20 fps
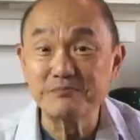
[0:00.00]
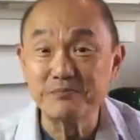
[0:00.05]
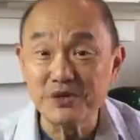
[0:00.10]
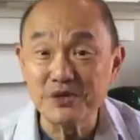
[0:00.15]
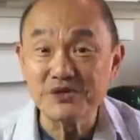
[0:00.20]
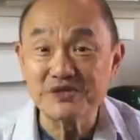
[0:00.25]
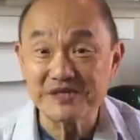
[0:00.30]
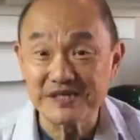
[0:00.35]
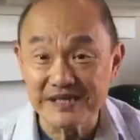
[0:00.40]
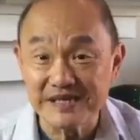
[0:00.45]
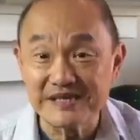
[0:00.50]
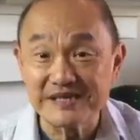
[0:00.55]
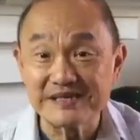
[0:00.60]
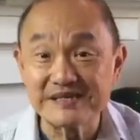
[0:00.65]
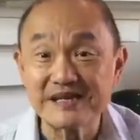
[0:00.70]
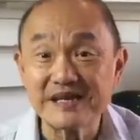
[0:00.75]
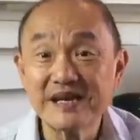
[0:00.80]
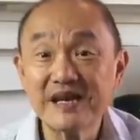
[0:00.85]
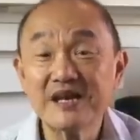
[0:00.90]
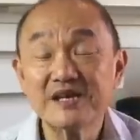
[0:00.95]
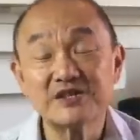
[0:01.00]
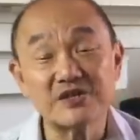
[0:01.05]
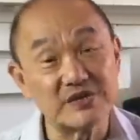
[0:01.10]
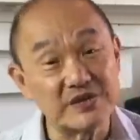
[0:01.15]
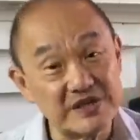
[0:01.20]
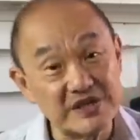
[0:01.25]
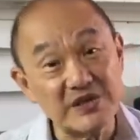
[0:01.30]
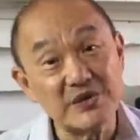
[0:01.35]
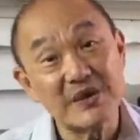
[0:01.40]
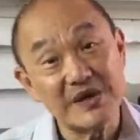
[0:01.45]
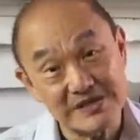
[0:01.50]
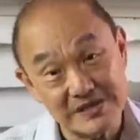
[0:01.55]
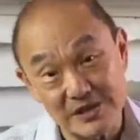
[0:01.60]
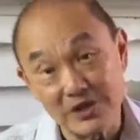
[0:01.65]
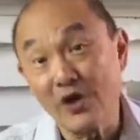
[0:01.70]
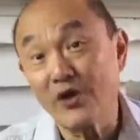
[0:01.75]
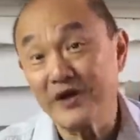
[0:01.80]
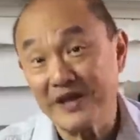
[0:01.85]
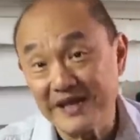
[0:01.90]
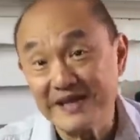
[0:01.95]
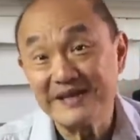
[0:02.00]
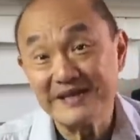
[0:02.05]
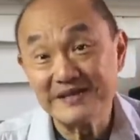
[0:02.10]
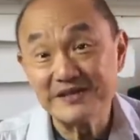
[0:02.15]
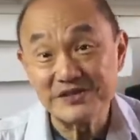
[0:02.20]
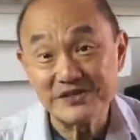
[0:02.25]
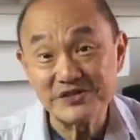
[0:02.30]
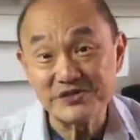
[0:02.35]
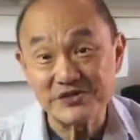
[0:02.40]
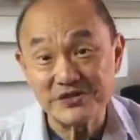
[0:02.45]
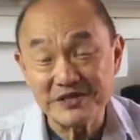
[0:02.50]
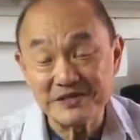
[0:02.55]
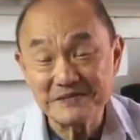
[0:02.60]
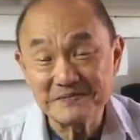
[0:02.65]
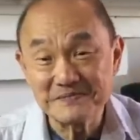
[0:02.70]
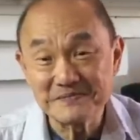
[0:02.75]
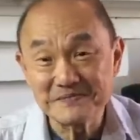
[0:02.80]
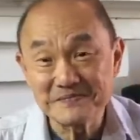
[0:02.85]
Boots is to the US logging industry.